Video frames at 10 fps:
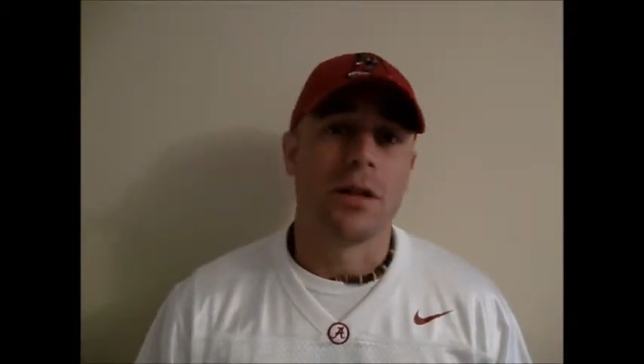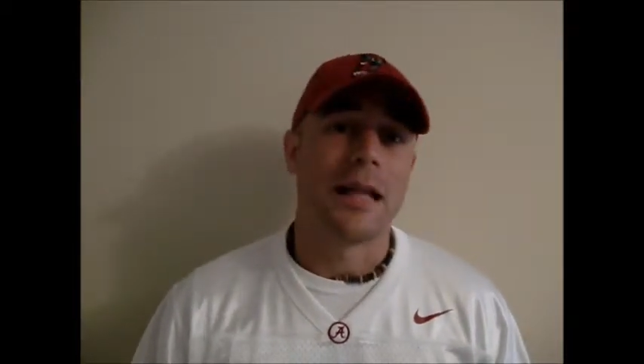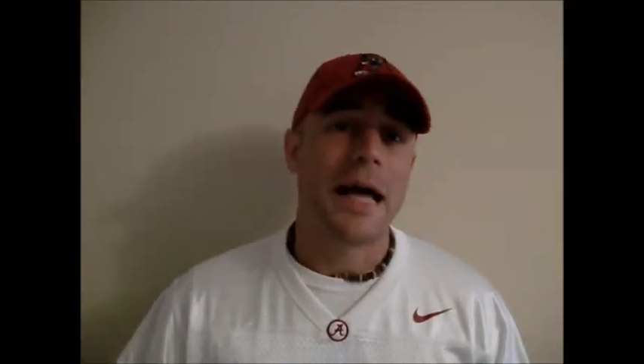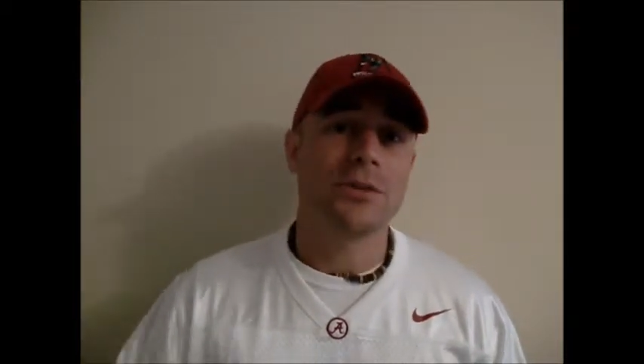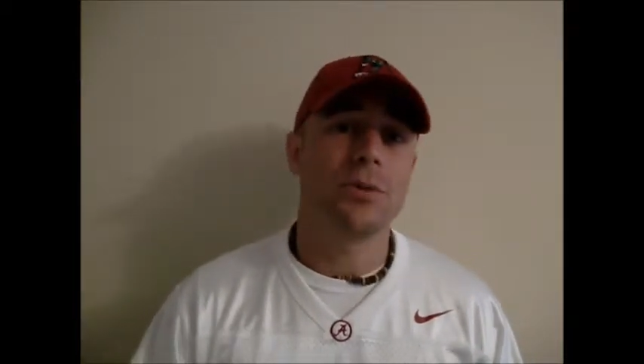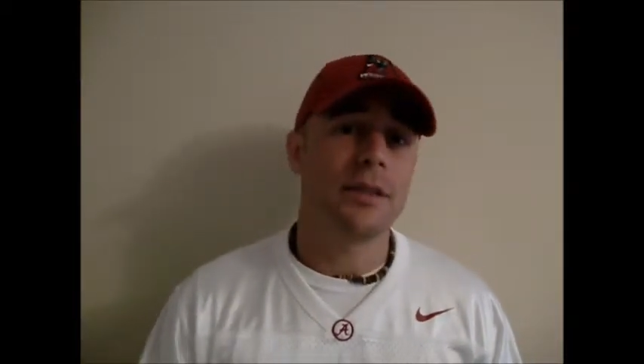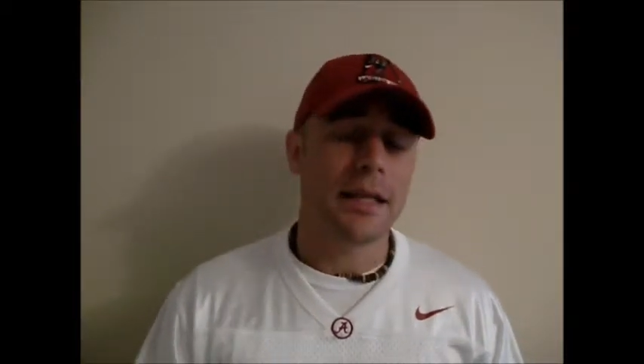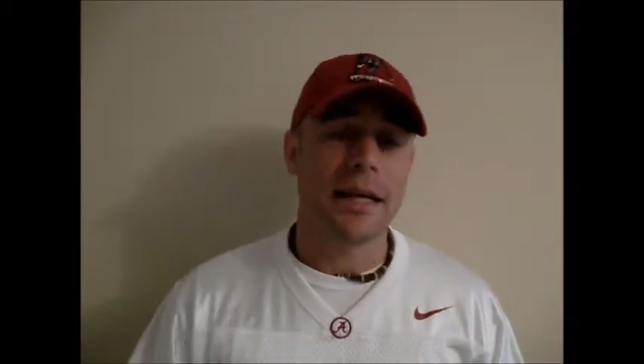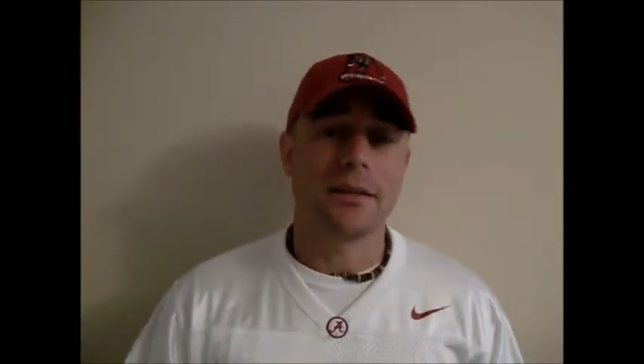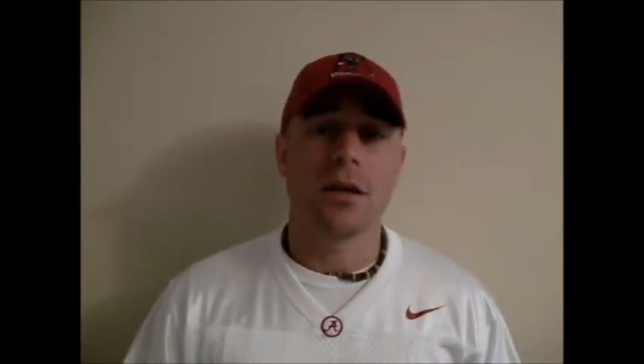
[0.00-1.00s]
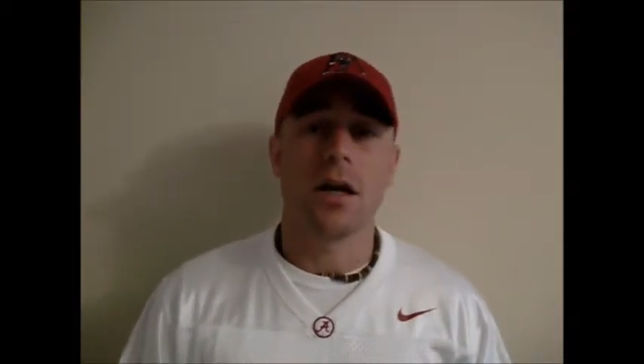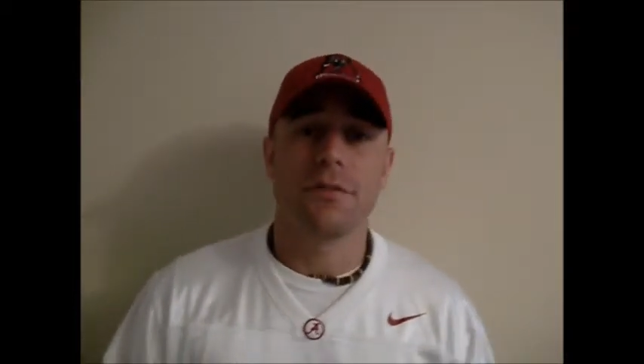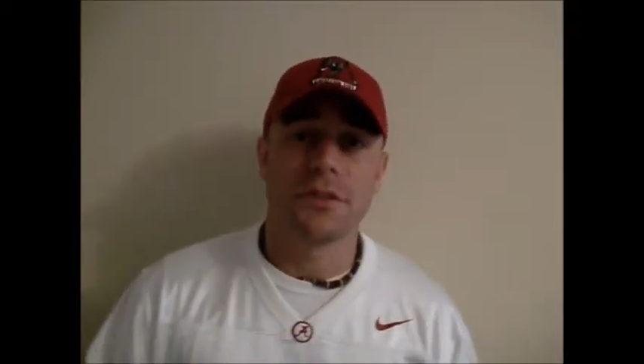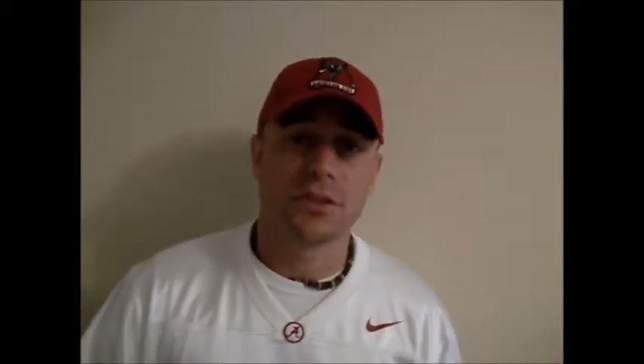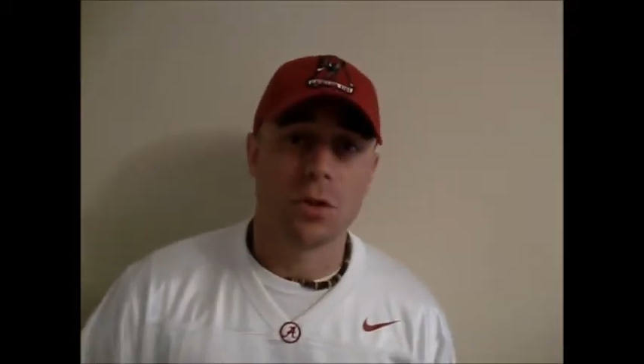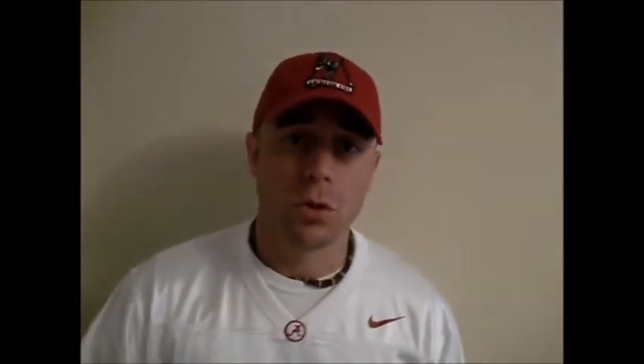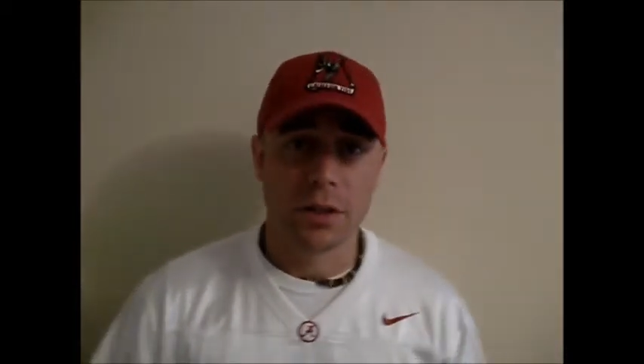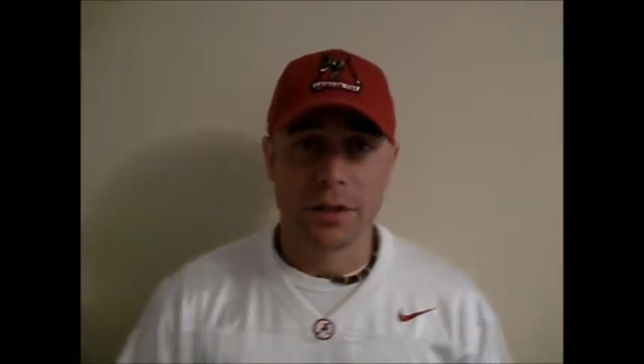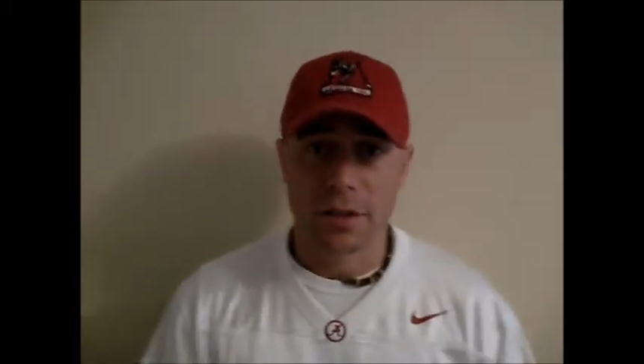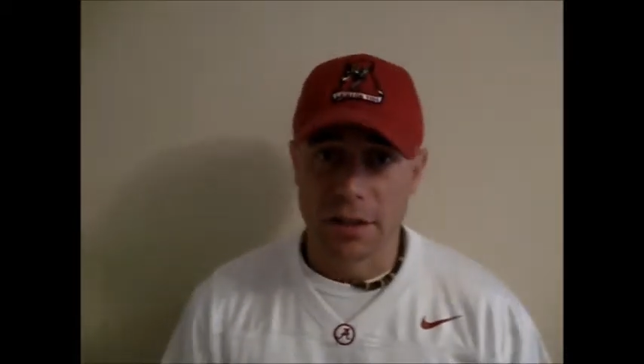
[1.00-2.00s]
Last week they got their offense going,
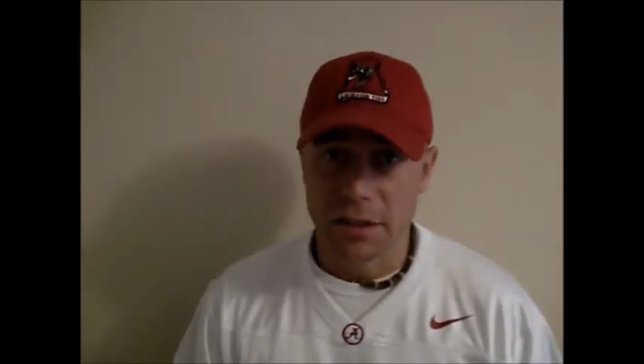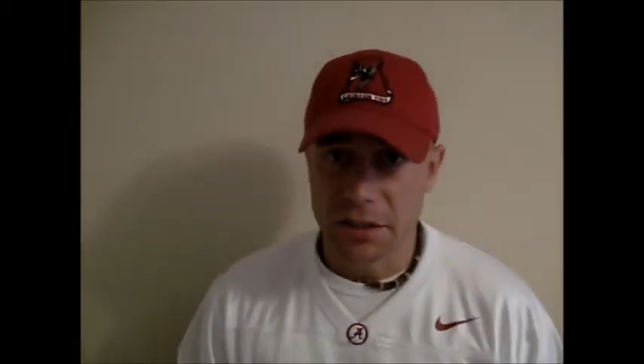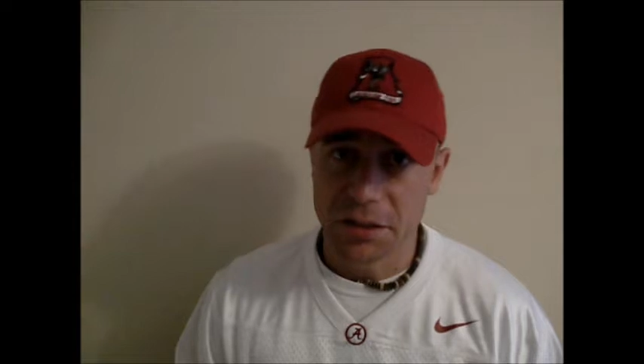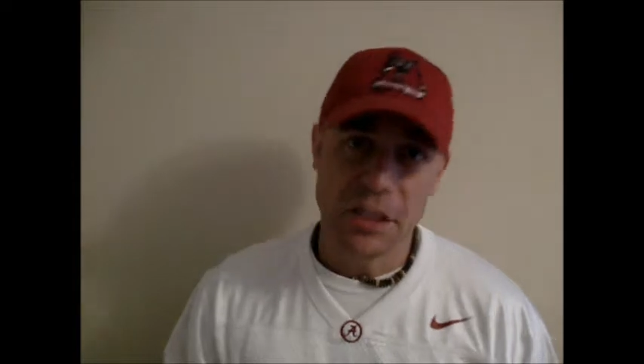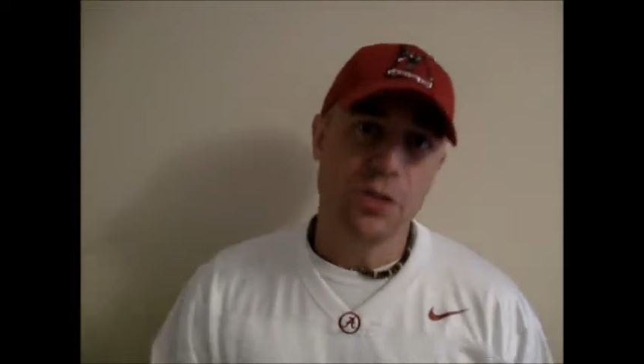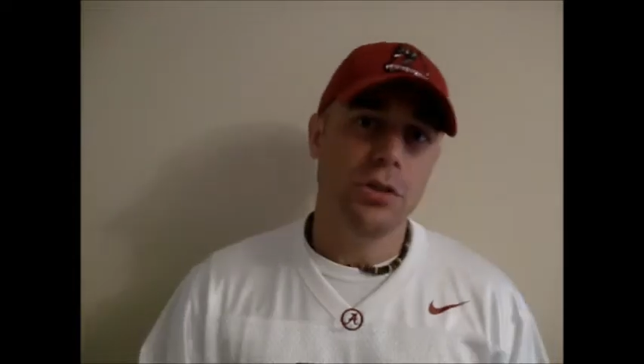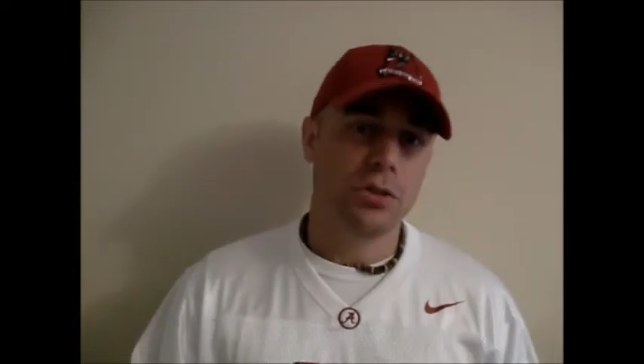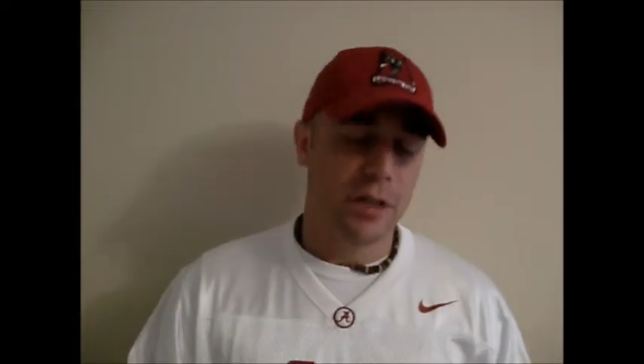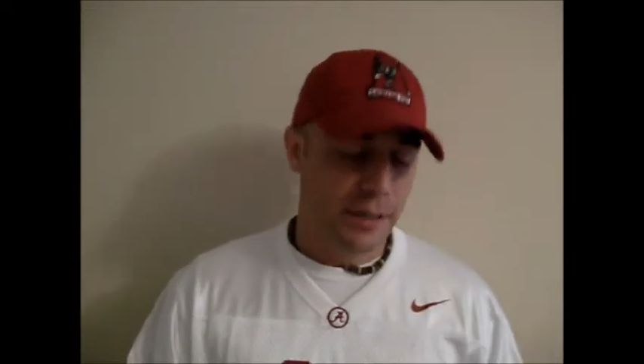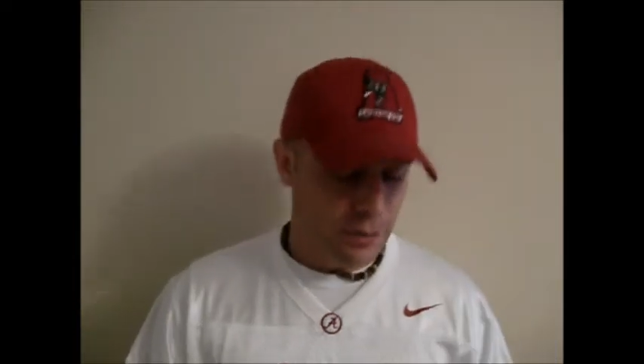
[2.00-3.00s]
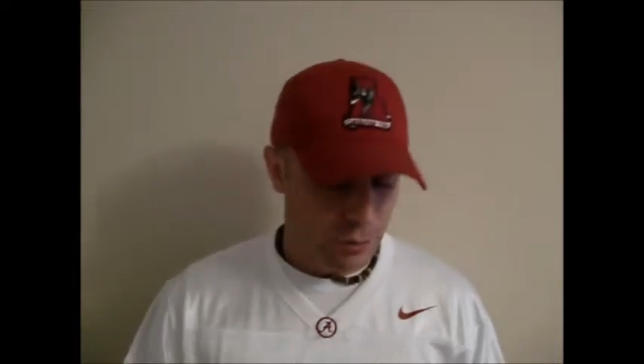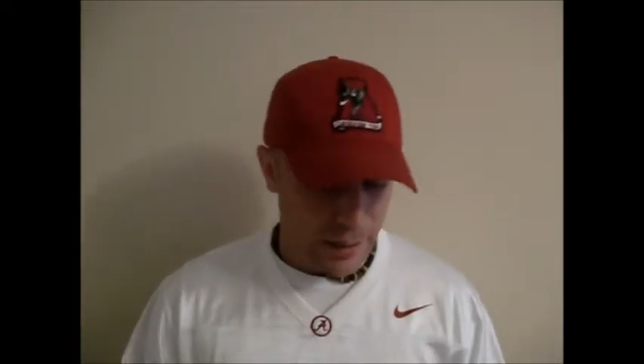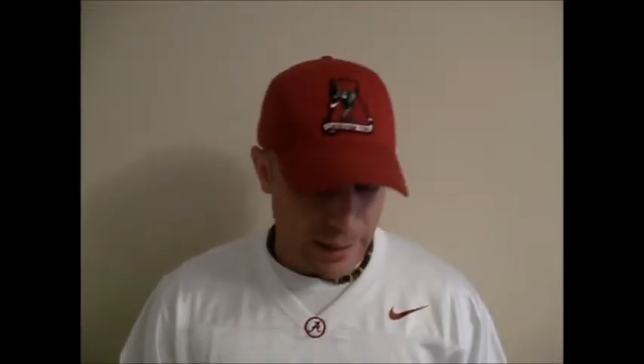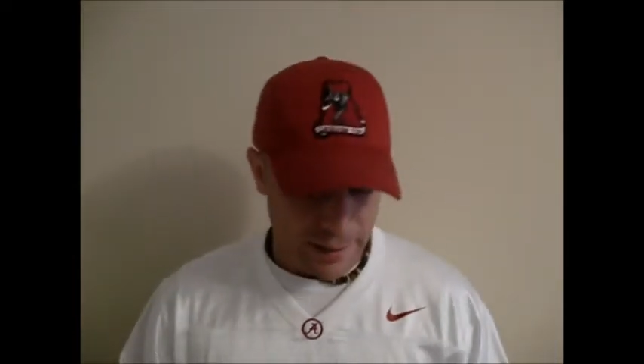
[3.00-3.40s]
and they're going to continue to try to do that